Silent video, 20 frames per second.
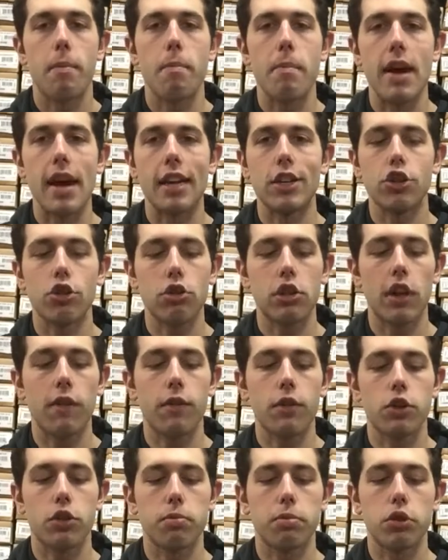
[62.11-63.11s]
Major
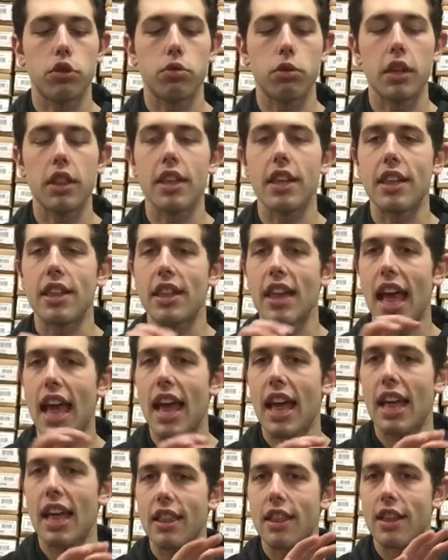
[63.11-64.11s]
difference between this
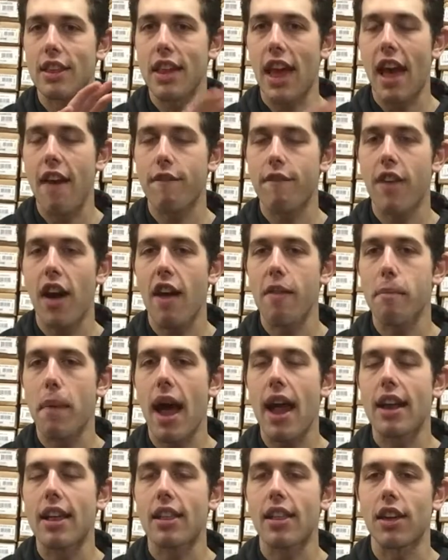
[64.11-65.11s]
F5
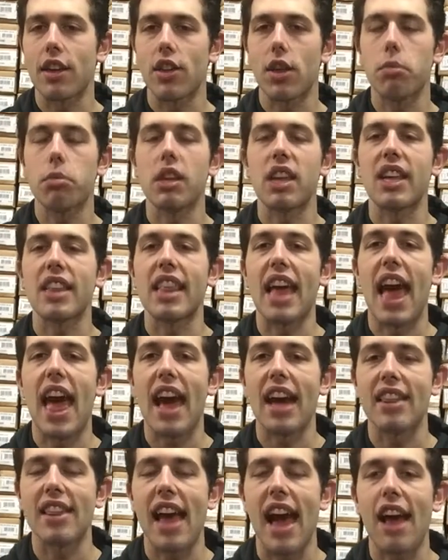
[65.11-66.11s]
bat and like something like the
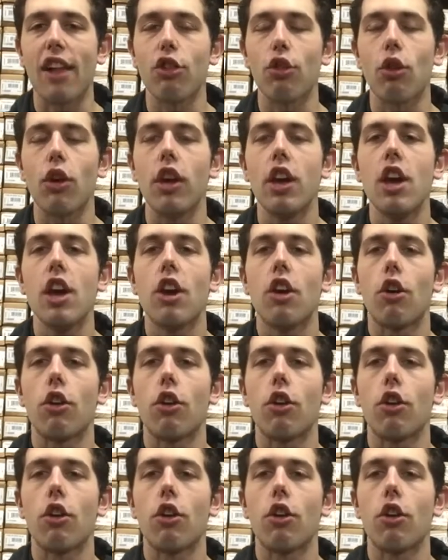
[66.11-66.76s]
Hex Alloy